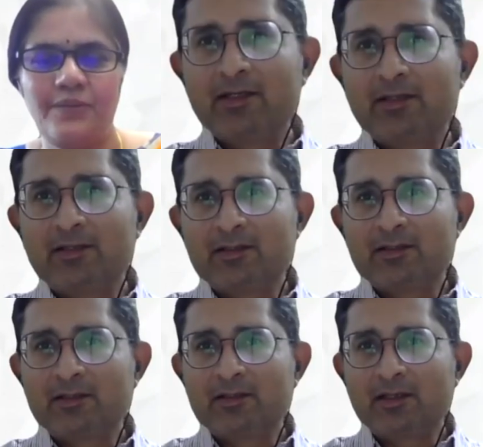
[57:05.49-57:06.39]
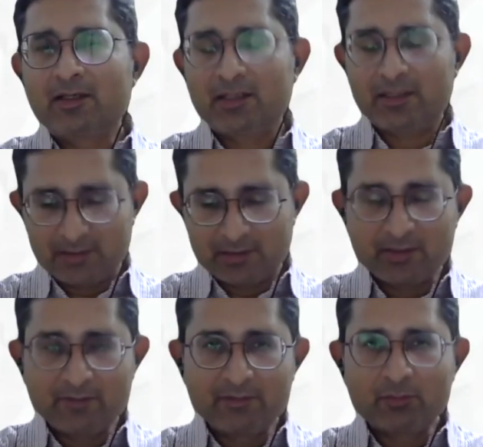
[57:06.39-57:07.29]
And I
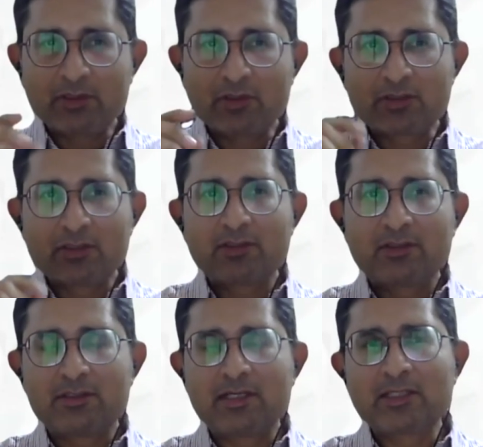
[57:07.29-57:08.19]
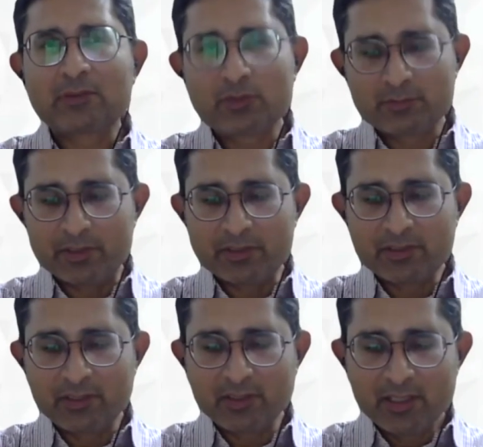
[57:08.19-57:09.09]
agree with what Dr. Das was
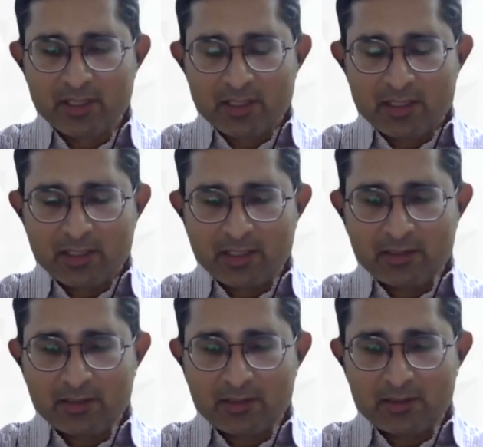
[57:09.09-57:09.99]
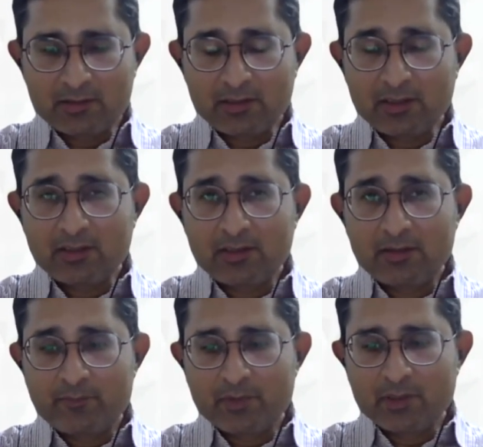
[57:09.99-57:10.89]
mentioning. And
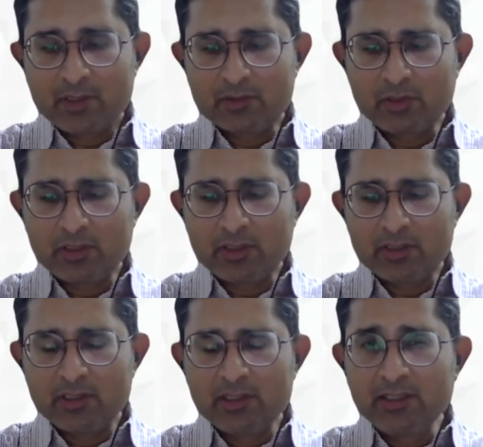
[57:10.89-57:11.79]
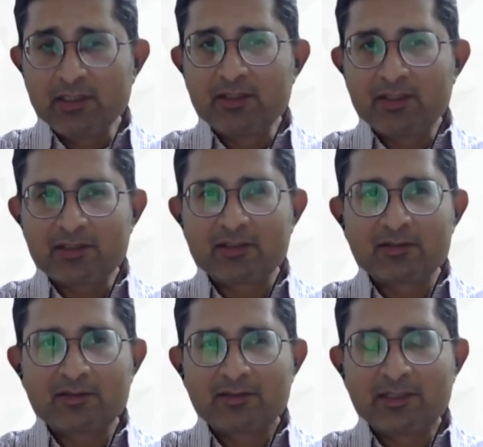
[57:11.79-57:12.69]
so
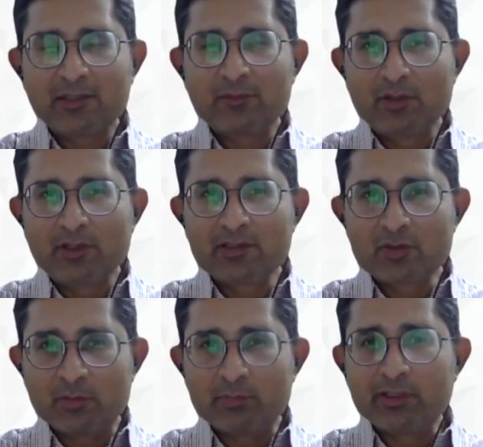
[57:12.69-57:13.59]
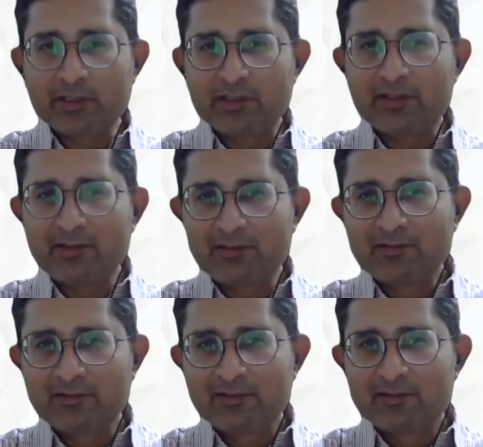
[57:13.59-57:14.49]
integration, that word is complicated.
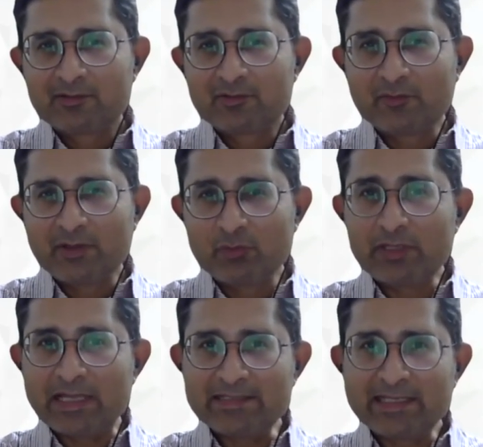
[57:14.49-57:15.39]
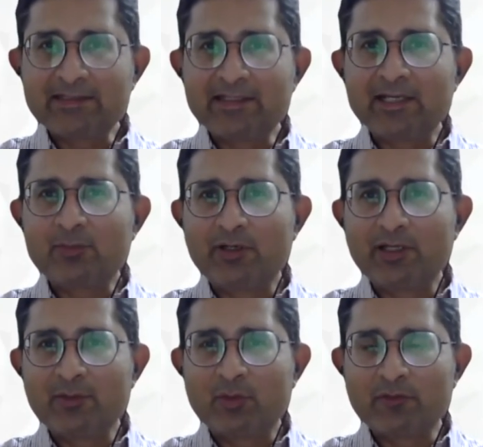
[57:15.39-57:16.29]
So we have to dissect that
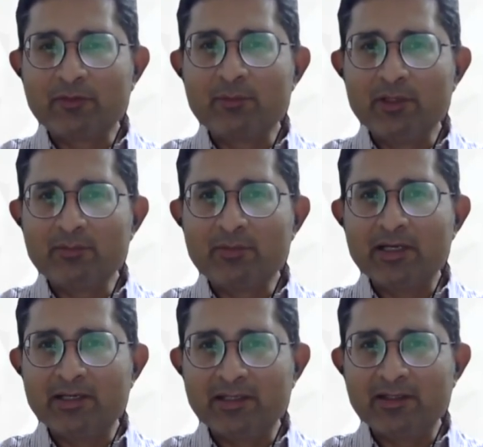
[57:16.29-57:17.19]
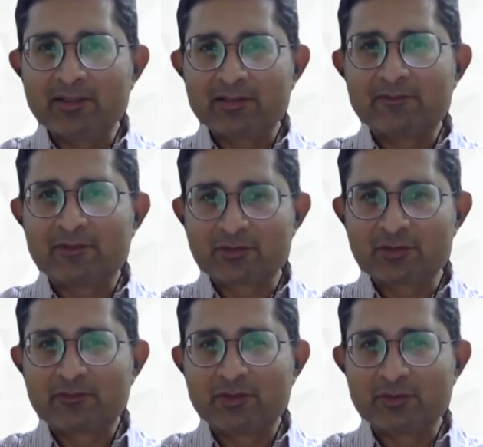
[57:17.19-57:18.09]
word and what we mean by integration,
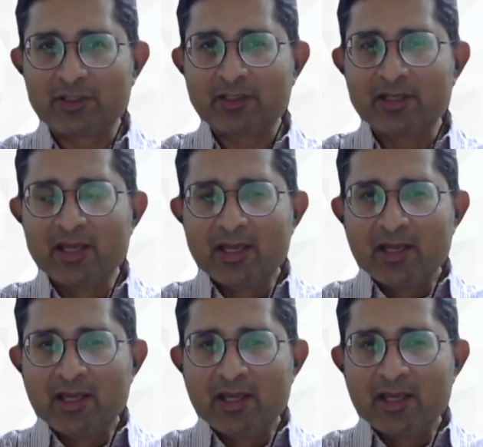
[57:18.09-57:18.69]
first of all. Okay.